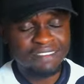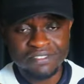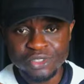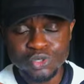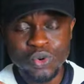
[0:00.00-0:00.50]

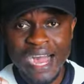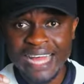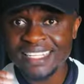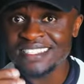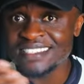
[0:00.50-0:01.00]
You
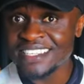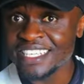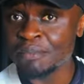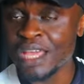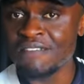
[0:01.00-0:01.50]
hardly see him
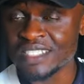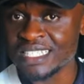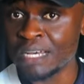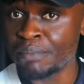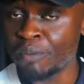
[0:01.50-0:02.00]
emphasize
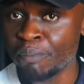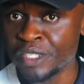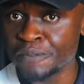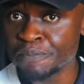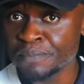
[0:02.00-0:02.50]
about money.